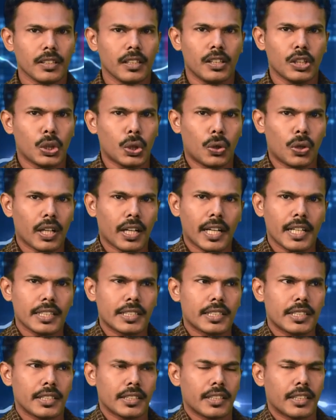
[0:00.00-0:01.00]

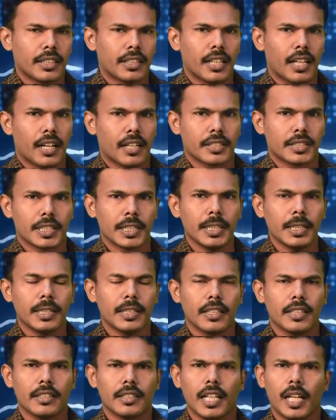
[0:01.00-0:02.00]
dollarized currency,
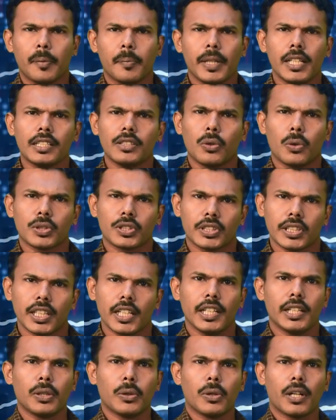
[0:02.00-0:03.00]
that means
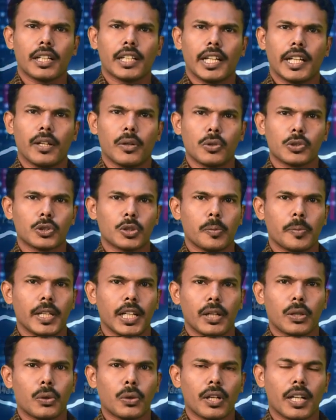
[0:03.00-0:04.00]
Australian dollar can also
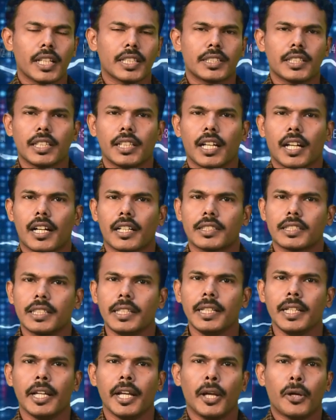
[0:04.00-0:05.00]
be a dollarized
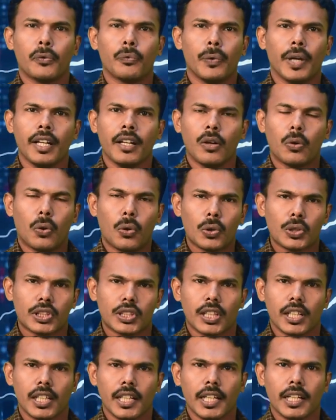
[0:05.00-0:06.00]
currency. When
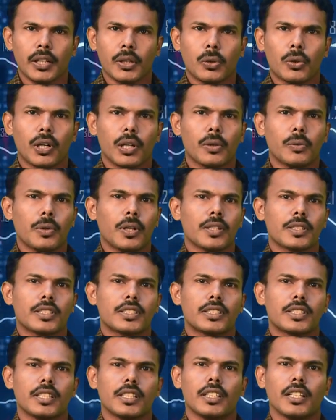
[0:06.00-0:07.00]
Australian dollar
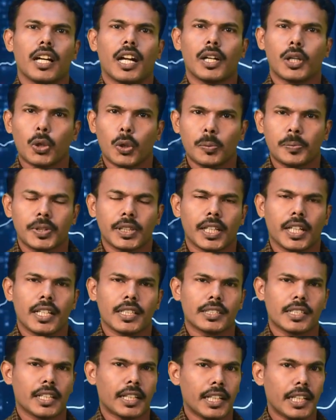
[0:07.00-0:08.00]
was adopted
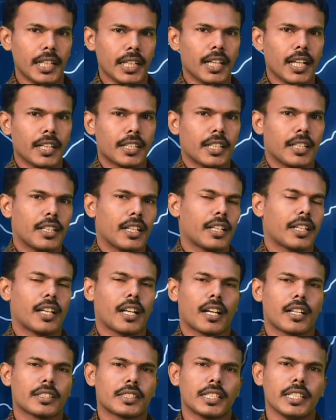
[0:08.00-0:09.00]
as a legal tender
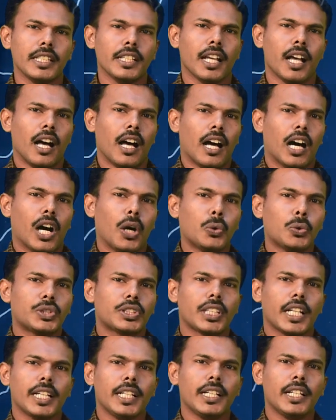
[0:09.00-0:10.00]
currency
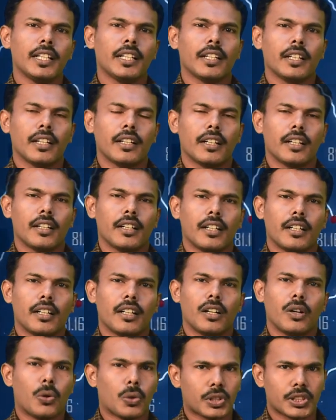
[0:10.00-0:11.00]
outside
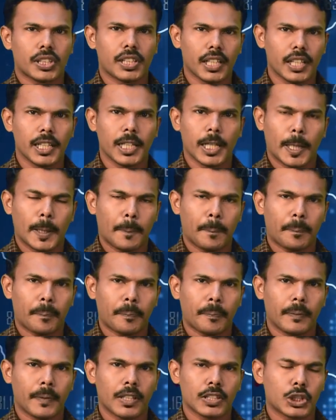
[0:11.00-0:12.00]
Australia.
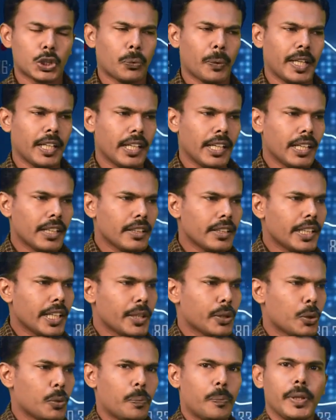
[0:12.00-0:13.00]
So when
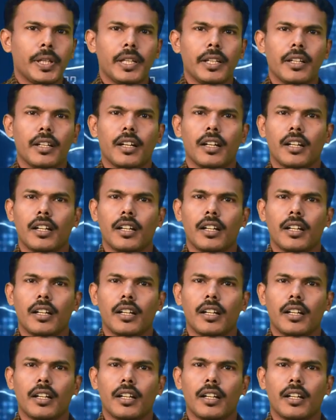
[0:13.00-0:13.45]
Indian rupee